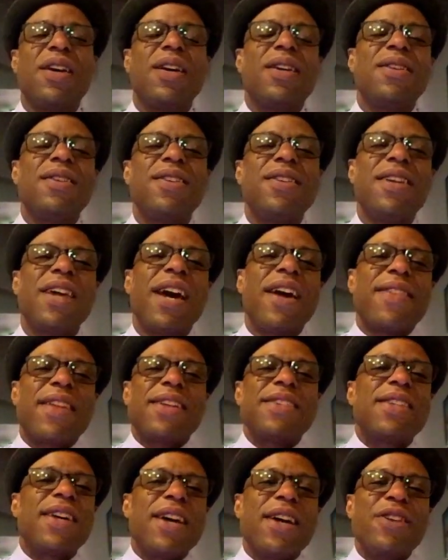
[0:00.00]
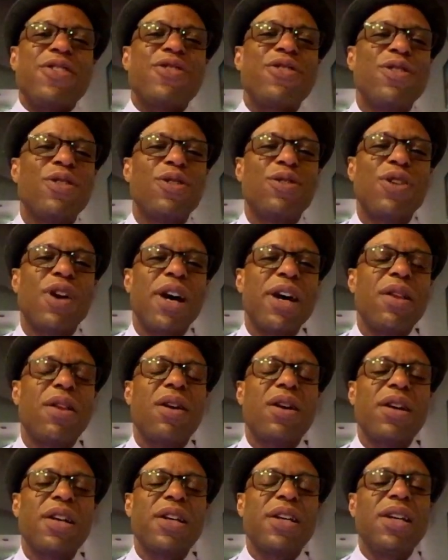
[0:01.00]
And yeah, that's that internal
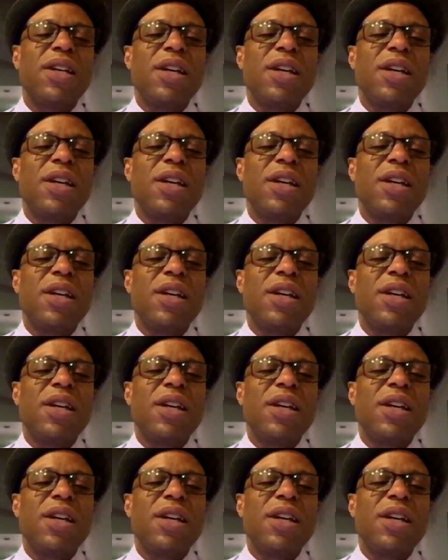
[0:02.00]
dialogue.